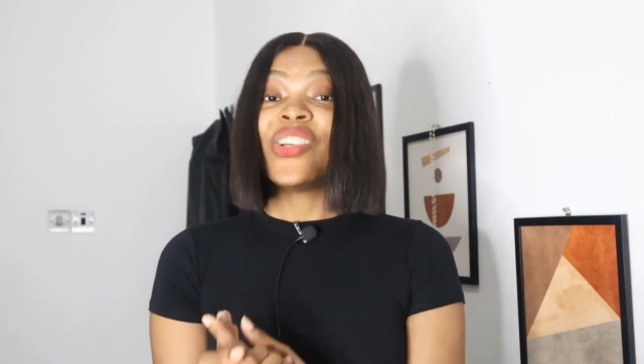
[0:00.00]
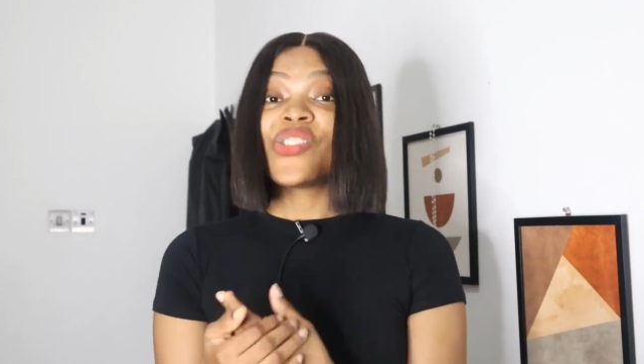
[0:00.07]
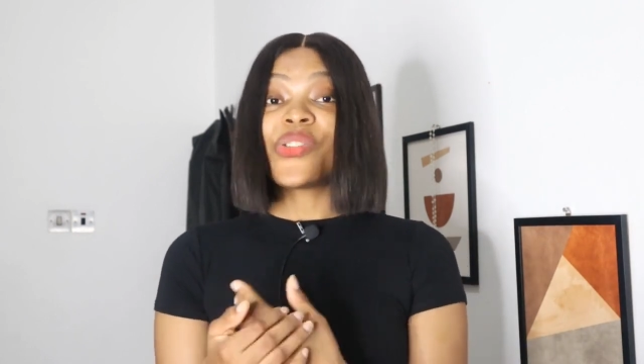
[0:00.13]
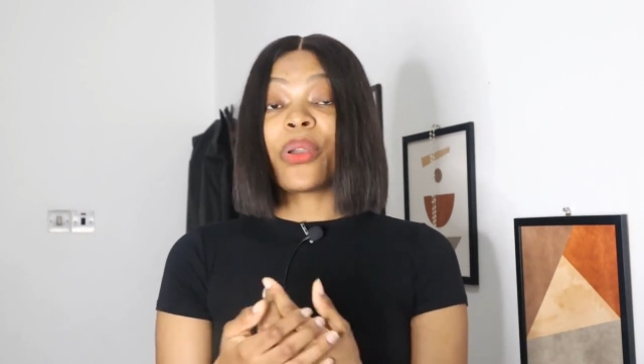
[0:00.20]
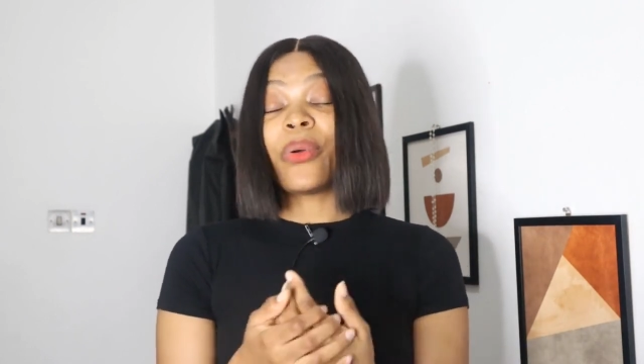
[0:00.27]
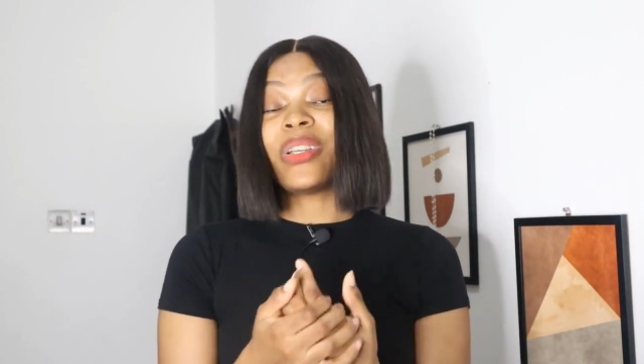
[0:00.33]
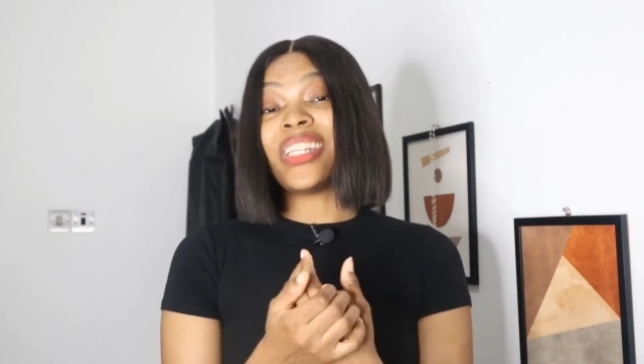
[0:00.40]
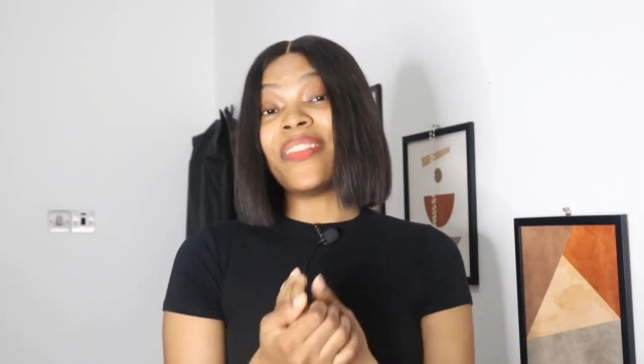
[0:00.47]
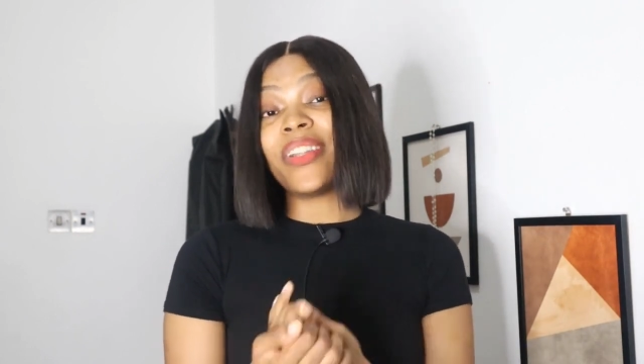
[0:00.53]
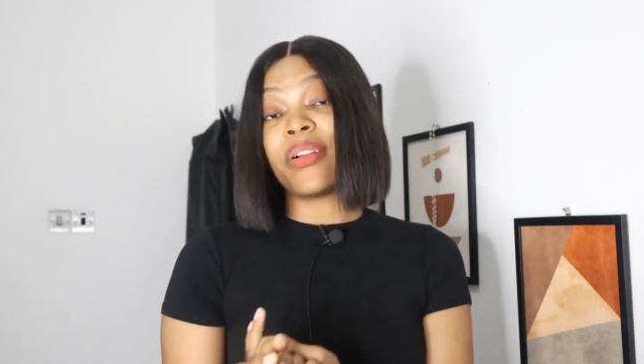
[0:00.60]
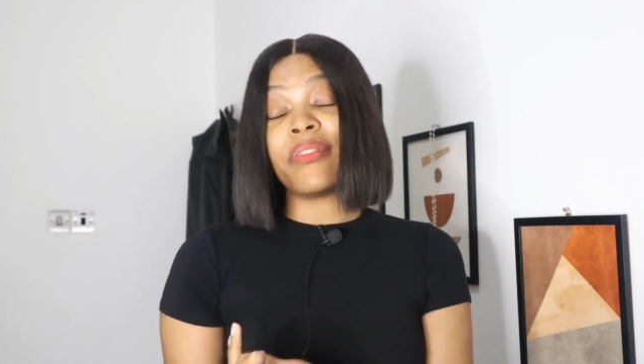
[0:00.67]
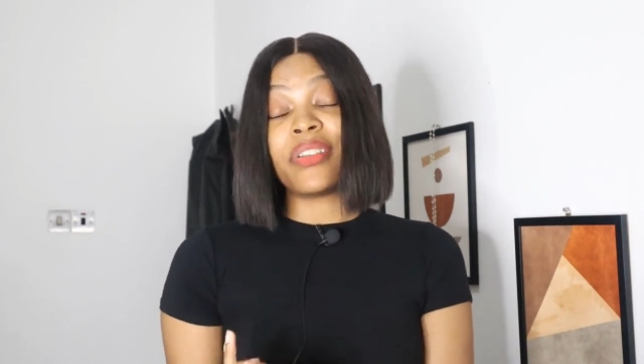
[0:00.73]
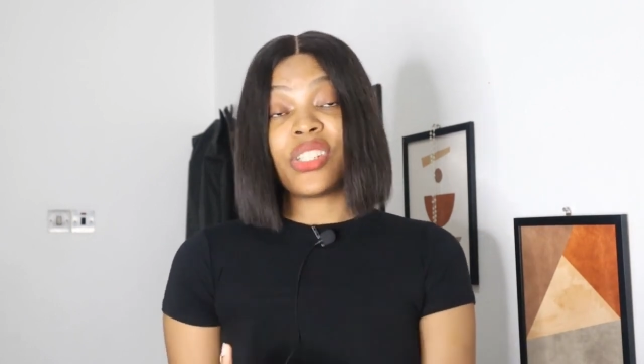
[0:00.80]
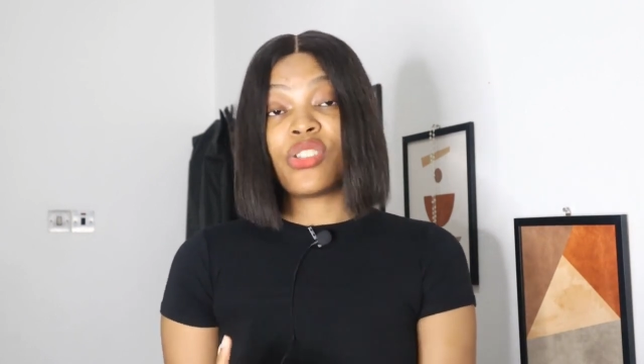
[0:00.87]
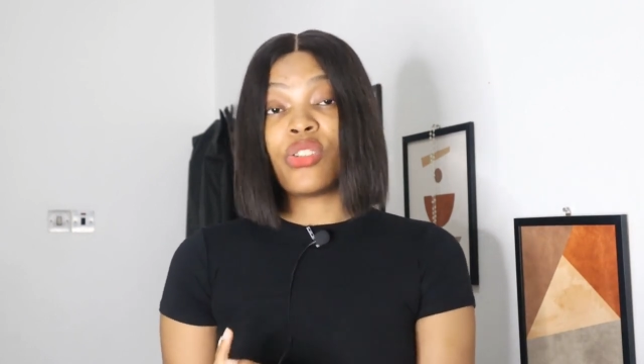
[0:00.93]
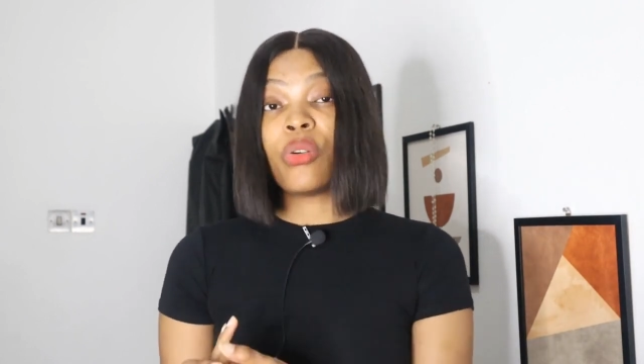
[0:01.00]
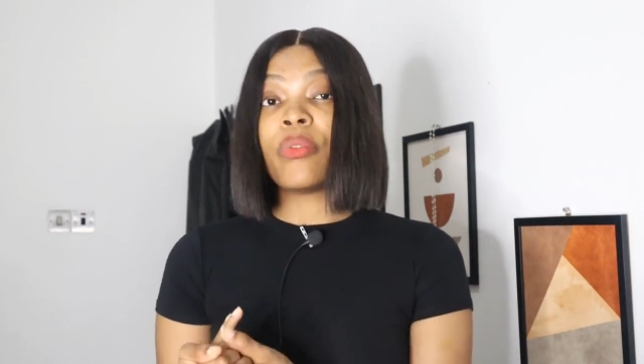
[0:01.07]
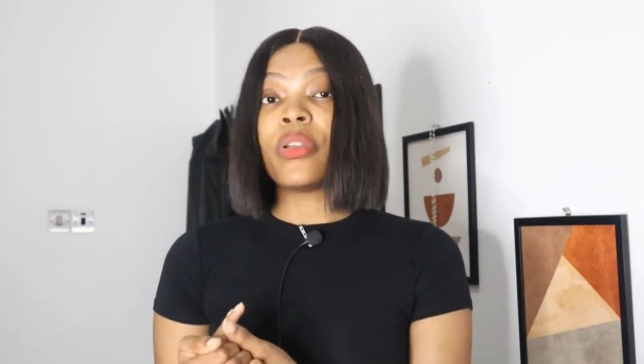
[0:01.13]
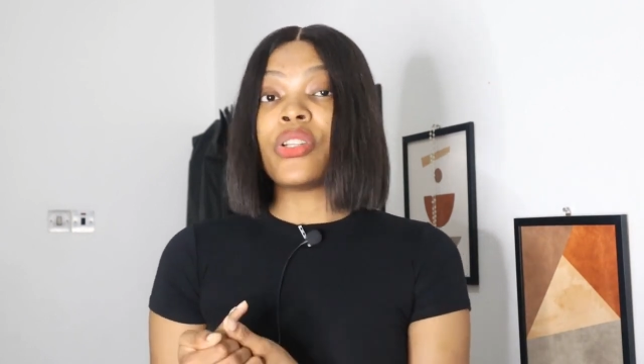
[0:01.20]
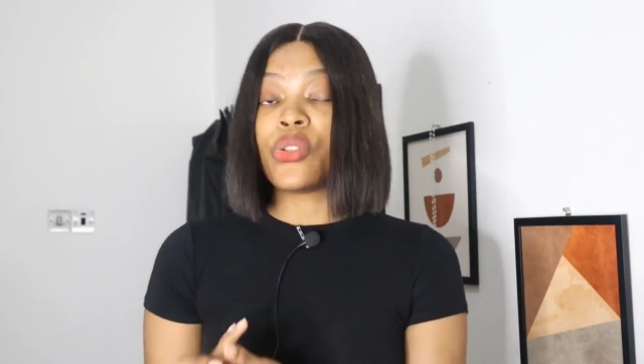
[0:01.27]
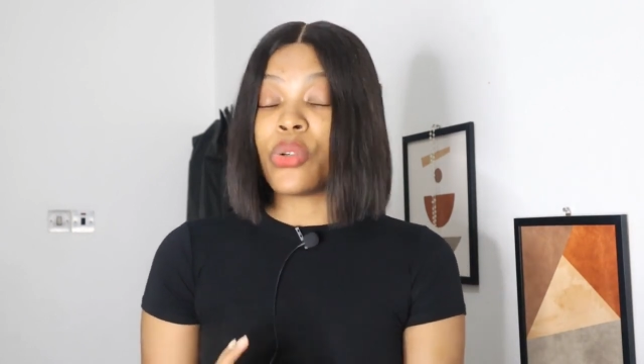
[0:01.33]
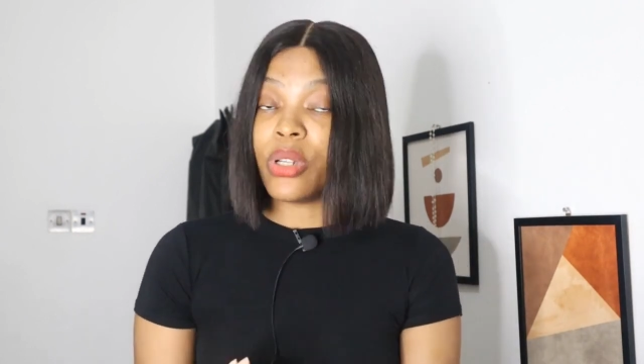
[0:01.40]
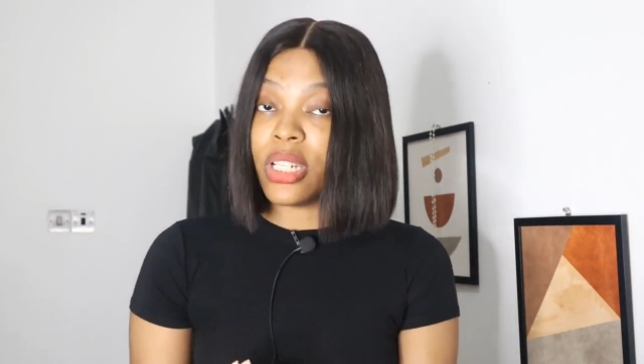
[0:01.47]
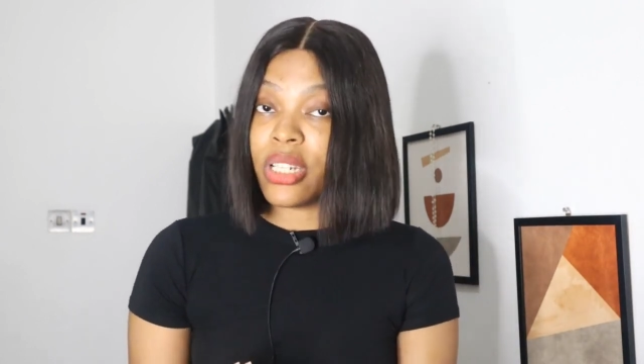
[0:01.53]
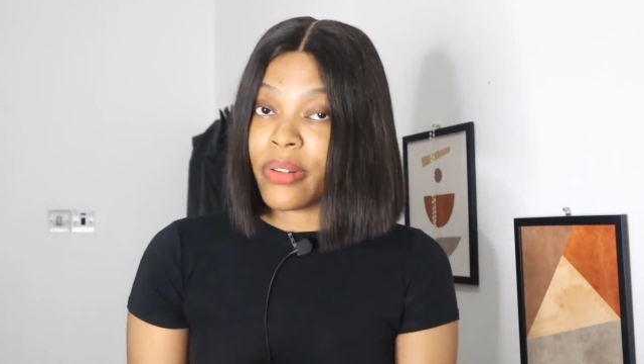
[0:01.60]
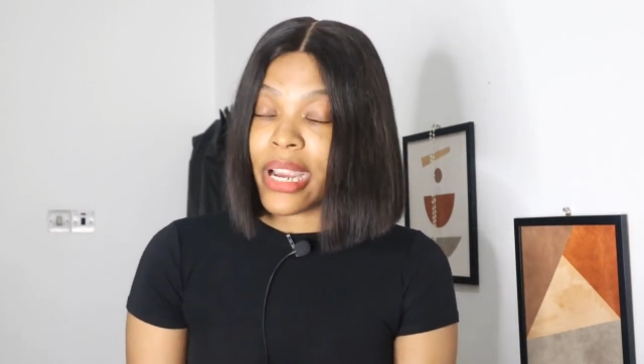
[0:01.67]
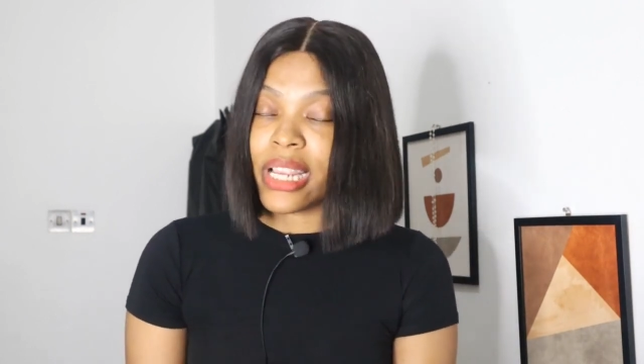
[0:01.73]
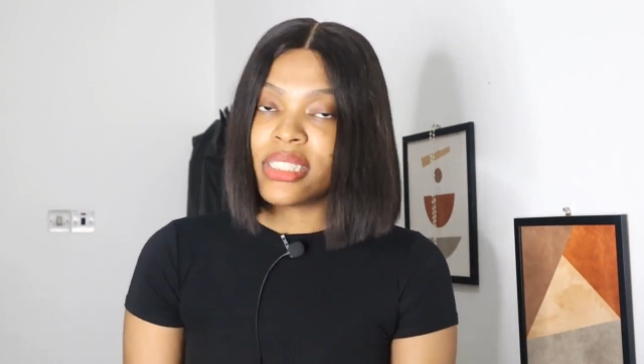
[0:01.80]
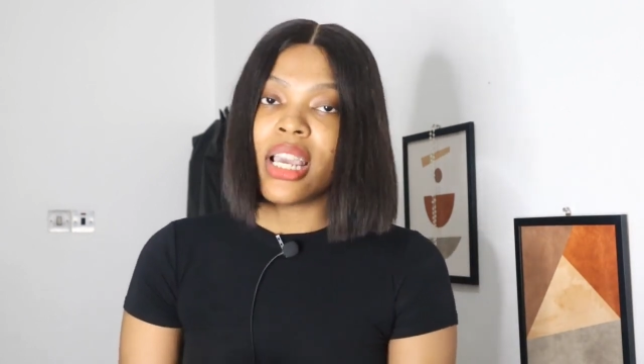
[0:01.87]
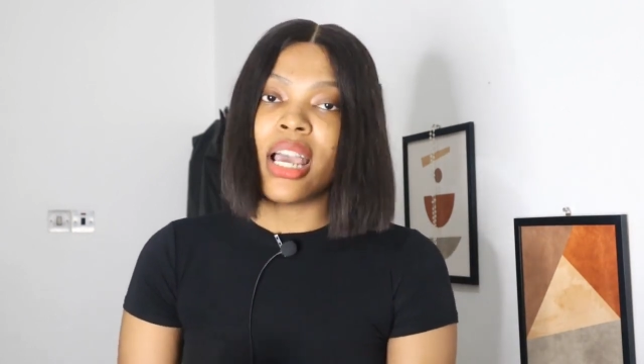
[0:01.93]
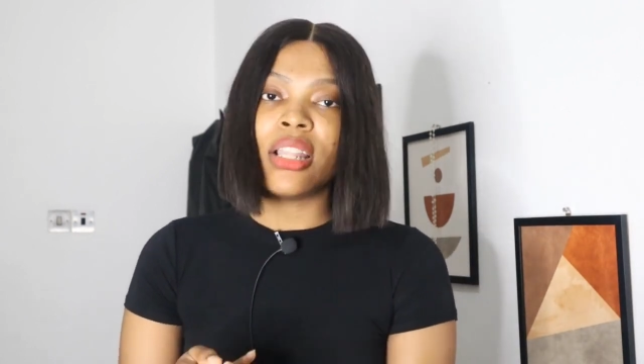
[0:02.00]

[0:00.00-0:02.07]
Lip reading: so he was having a conversation with Dotun, right?